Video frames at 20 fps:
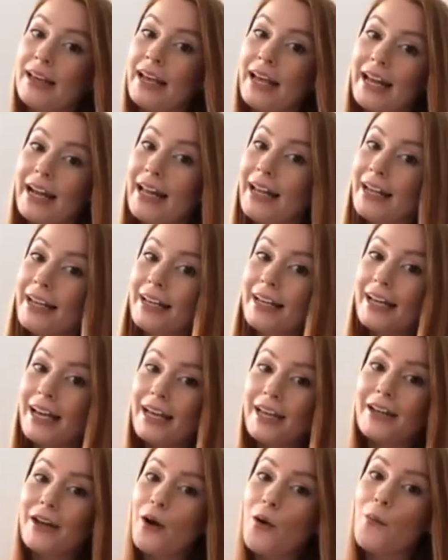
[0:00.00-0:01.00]
it ain't gonna
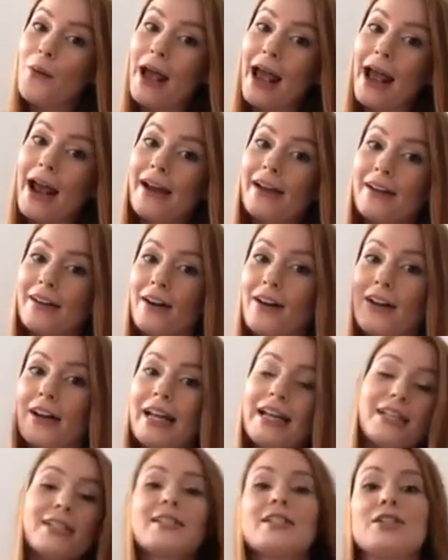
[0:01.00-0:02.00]
get you nowhere
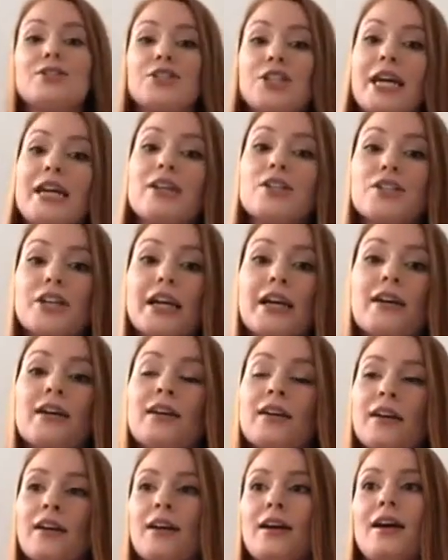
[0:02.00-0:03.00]
unless you change it.
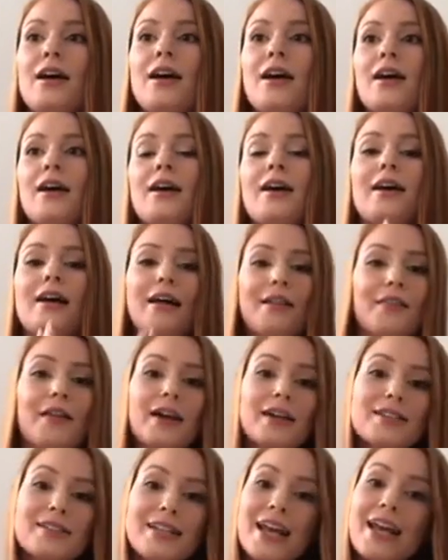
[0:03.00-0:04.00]
And
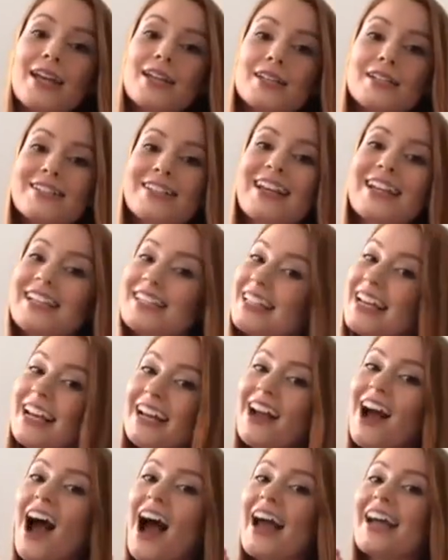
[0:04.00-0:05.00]
that is
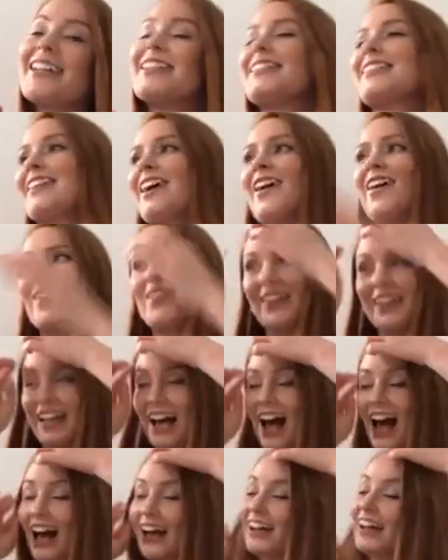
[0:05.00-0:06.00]
it, guys. So
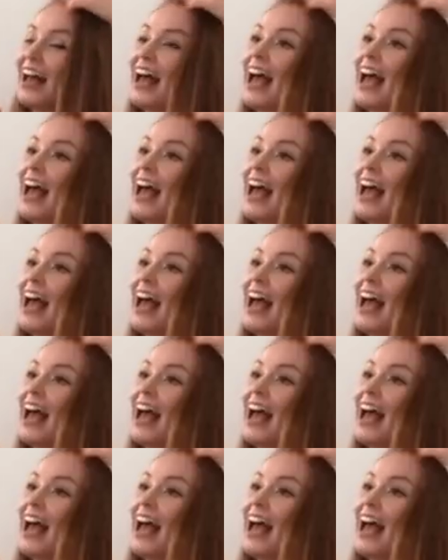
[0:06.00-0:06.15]
yeah,